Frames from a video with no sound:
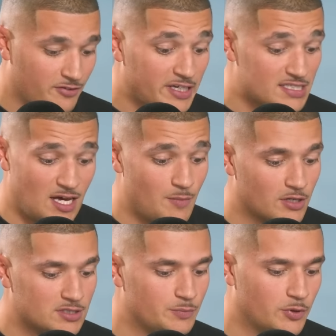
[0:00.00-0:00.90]
I think he's their
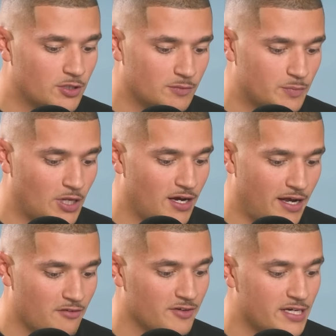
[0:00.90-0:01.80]
most important player,
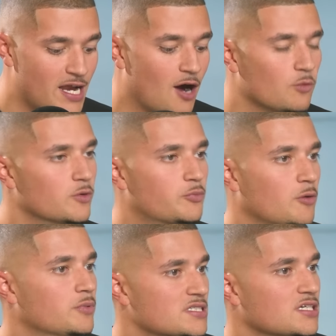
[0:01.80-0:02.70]
and I think now we'll
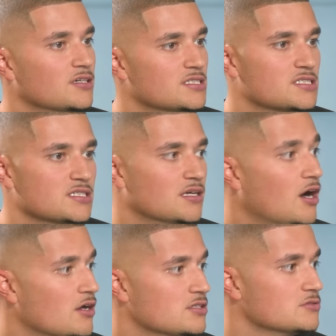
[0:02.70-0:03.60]
probably start to see the
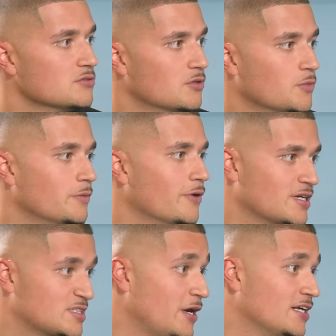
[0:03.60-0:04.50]
Arsenal that we were
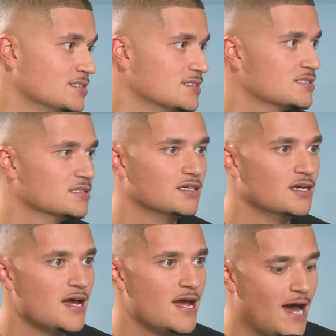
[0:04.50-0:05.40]
expecting to see
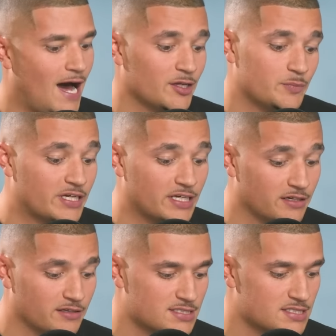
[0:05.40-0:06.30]
at the
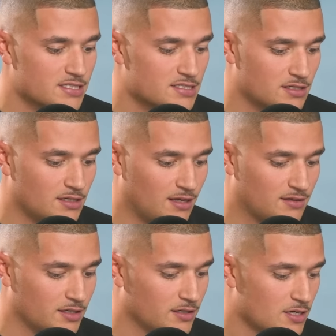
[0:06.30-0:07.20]
beginning of the season. I
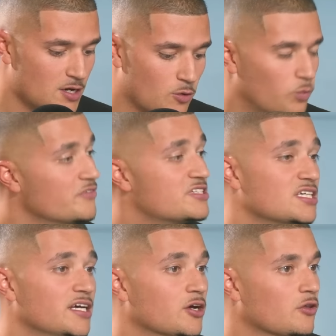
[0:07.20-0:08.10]
think with
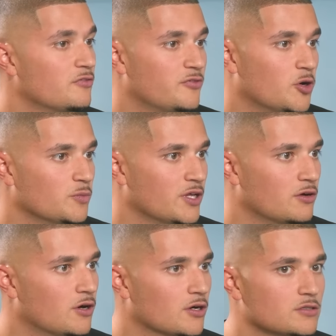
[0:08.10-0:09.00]
City on the form that
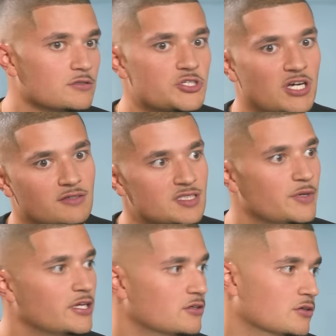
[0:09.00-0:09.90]
they're on, Chelsea
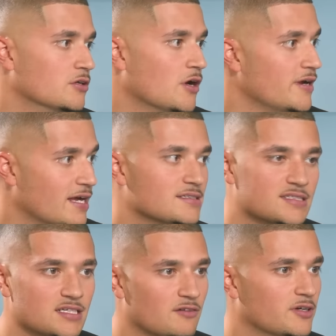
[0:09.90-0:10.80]
being the unknown
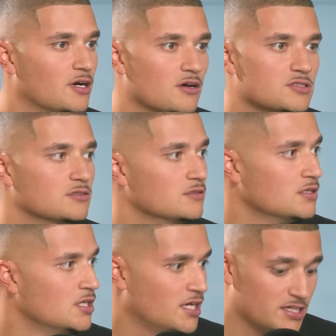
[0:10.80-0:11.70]
entity, I think Arsenal
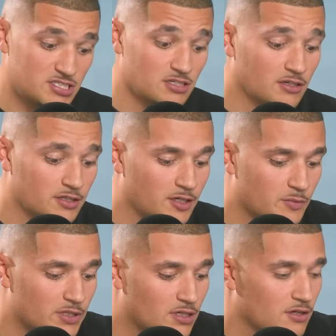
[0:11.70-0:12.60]
are certainly going
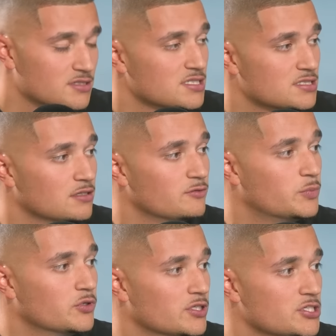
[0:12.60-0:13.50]
to be the closest to
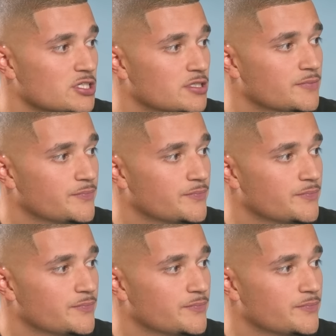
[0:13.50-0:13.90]
Liverpool this year.